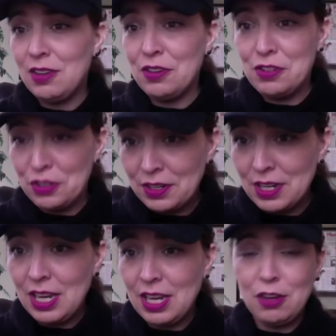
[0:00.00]
your
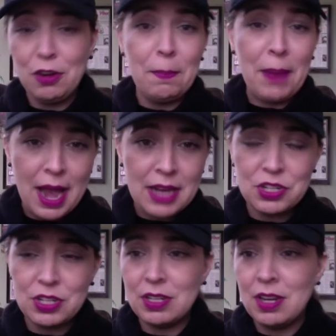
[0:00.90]
journey, your
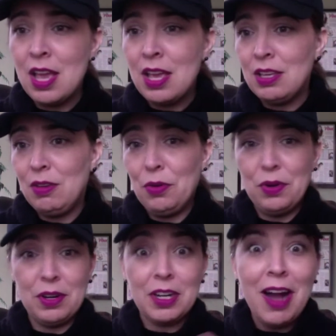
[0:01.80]
passion,
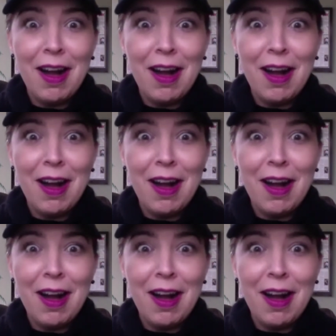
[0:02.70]
your